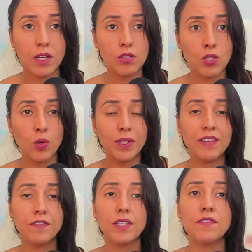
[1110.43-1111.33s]
So
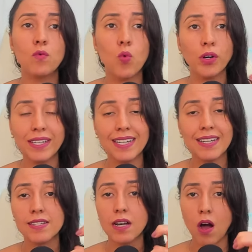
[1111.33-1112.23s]
if working
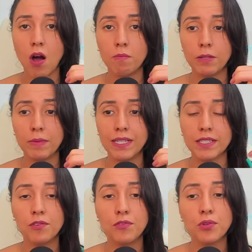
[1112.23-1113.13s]
is a complement,
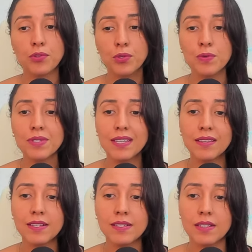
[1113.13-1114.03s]
if you're using
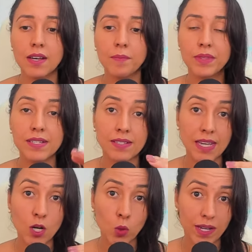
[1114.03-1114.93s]
this
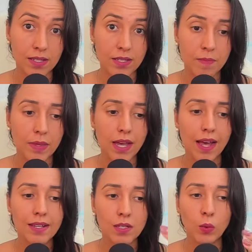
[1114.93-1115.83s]
sequence
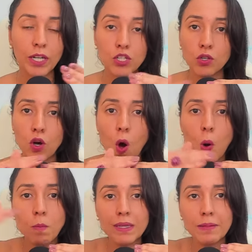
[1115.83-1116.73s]
as a way to
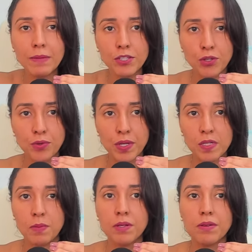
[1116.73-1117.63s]
complement your
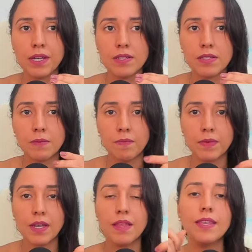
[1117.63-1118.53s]
experience,
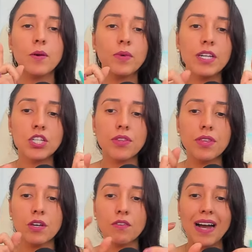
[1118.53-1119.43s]
then we need to
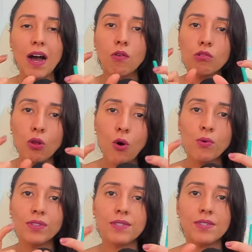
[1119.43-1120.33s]
think of how
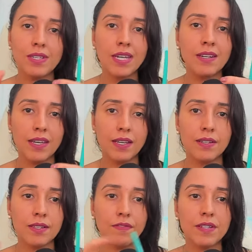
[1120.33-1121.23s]
long the scene
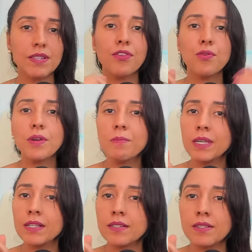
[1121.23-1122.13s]
is. If it's a 3
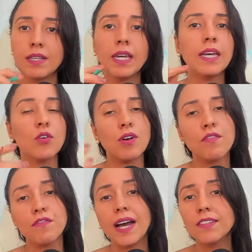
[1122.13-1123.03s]
minute scene or a
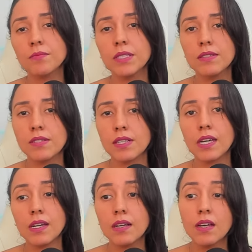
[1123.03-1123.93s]
5 minute
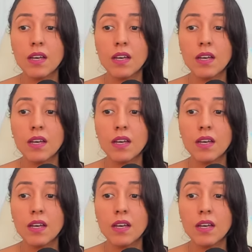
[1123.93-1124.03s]
scene,